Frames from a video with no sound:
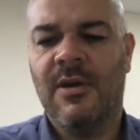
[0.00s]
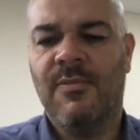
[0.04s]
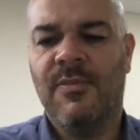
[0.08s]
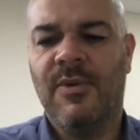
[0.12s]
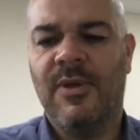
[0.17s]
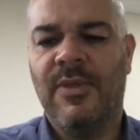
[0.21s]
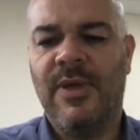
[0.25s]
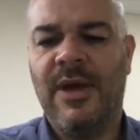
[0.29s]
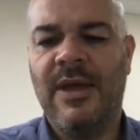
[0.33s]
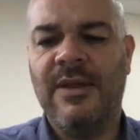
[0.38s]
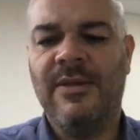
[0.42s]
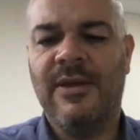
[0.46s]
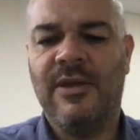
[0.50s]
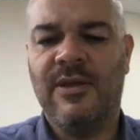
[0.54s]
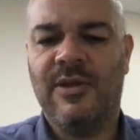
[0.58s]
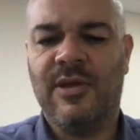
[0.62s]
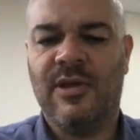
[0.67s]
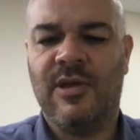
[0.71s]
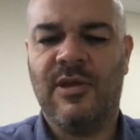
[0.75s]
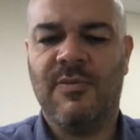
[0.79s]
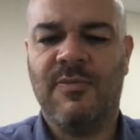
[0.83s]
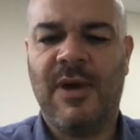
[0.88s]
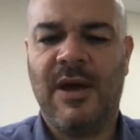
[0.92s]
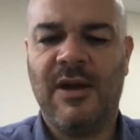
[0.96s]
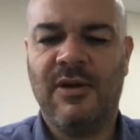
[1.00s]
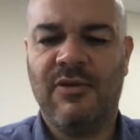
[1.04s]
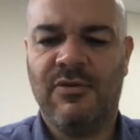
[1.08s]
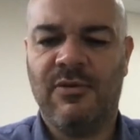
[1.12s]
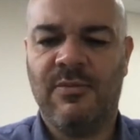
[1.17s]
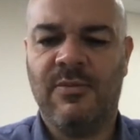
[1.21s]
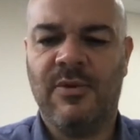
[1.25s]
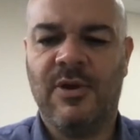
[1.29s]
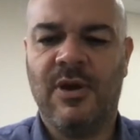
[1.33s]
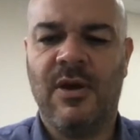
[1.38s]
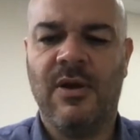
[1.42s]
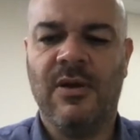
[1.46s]
But then there's a
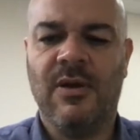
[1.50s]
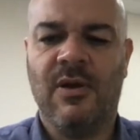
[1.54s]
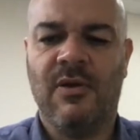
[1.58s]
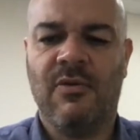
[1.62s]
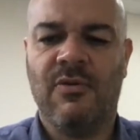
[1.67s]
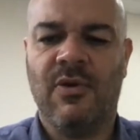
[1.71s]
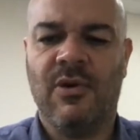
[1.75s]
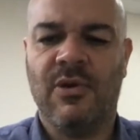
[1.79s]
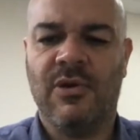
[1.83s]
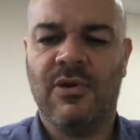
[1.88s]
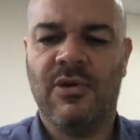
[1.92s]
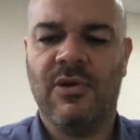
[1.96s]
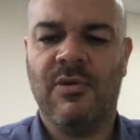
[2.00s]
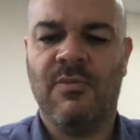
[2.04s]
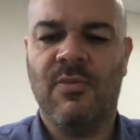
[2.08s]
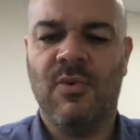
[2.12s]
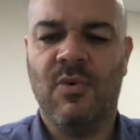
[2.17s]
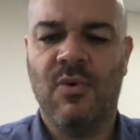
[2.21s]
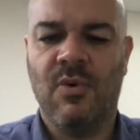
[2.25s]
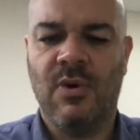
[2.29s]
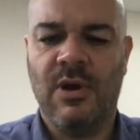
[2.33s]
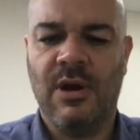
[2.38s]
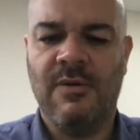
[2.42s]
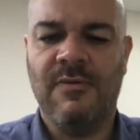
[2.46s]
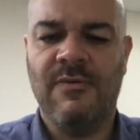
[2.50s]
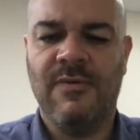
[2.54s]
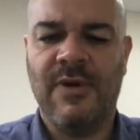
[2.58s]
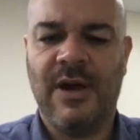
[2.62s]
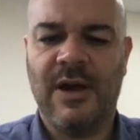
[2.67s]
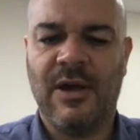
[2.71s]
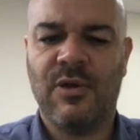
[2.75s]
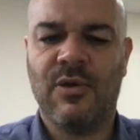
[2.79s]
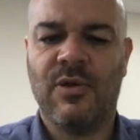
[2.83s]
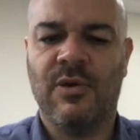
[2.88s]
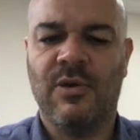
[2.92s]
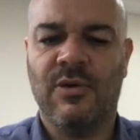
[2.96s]
spectrum going across to more
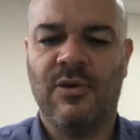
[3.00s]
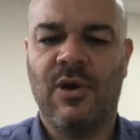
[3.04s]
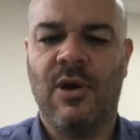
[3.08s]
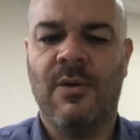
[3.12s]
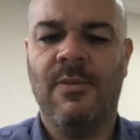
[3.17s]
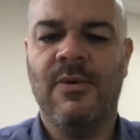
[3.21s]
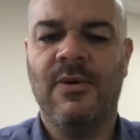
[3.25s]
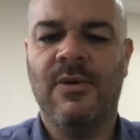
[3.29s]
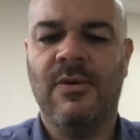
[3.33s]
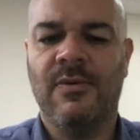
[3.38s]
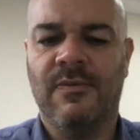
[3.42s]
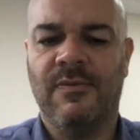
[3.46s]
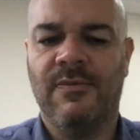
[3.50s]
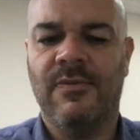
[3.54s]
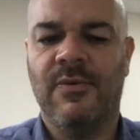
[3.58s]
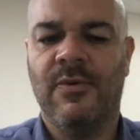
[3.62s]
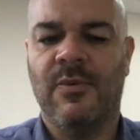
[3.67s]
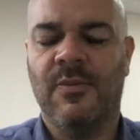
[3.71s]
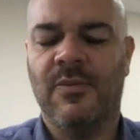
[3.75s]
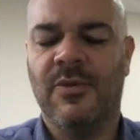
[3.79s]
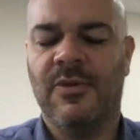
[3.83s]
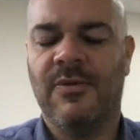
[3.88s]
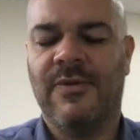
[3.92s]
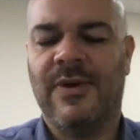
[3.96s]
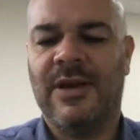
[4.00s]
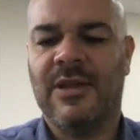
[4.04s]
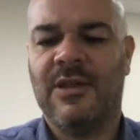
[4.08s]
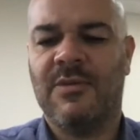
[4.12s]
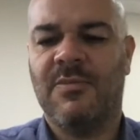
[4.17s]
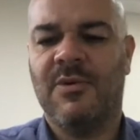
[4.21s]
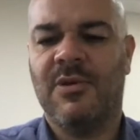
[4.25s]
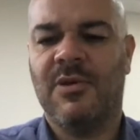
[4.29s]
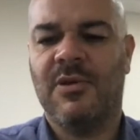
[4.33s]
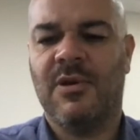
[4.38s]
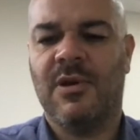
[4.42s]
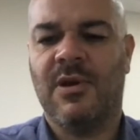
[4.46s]
infection-dominant forms of
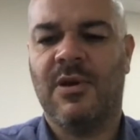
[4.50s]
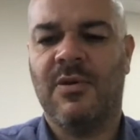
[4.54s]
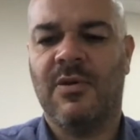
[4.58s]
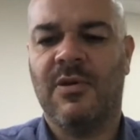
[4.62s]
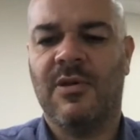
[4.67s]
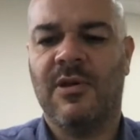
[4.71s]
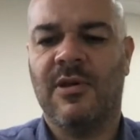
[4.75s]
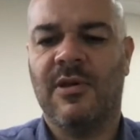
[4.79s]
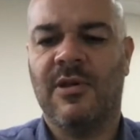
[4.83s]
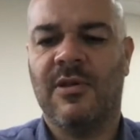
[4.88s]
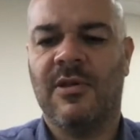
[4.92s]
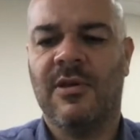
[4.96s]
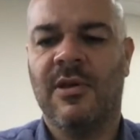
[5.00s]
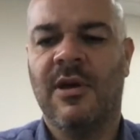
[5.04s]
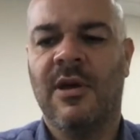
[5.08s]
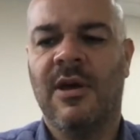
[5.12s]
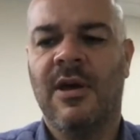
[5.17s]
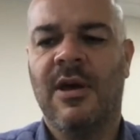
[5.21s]
aspergillosis.